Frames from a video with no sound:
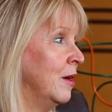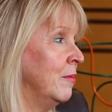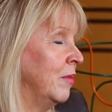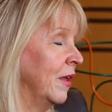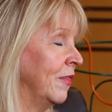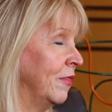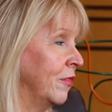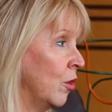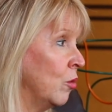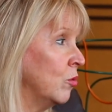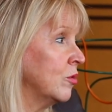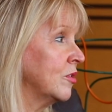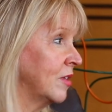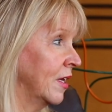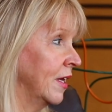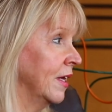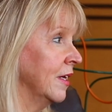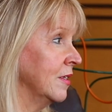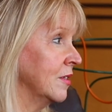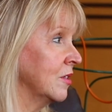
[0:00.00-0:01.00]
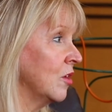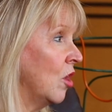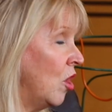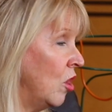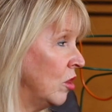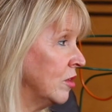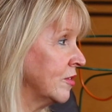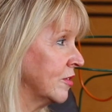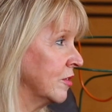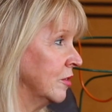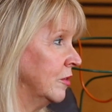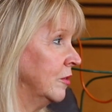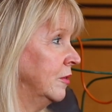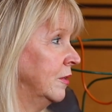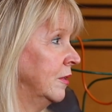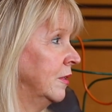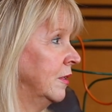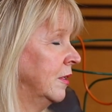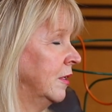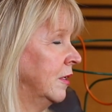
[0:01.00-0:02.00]
But those kids also
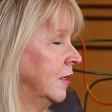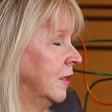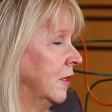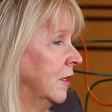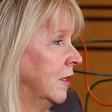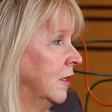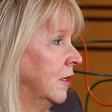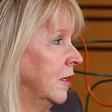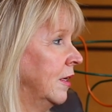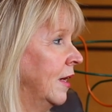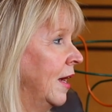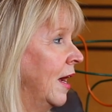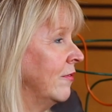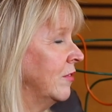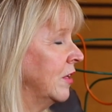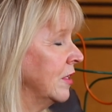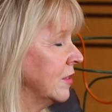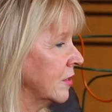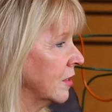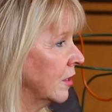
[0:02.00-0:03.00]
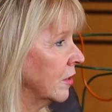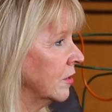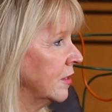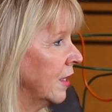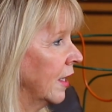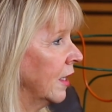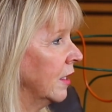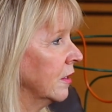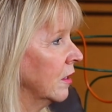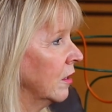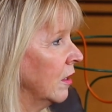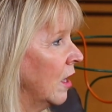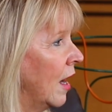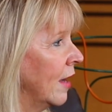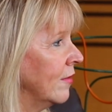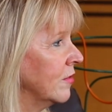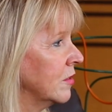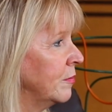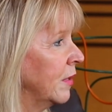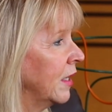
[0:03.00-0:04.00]
have considered taking their
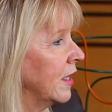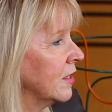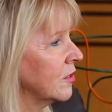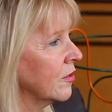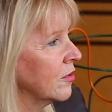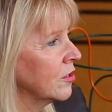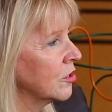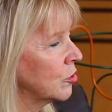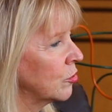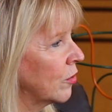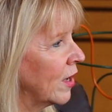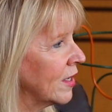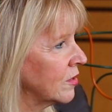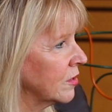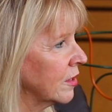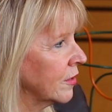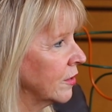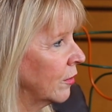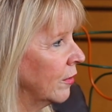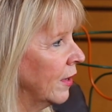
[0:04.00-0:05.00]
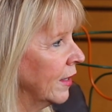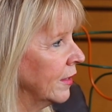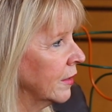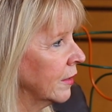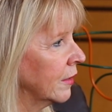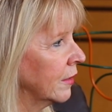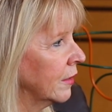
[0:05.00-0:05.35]
lives because of the stress that they're under.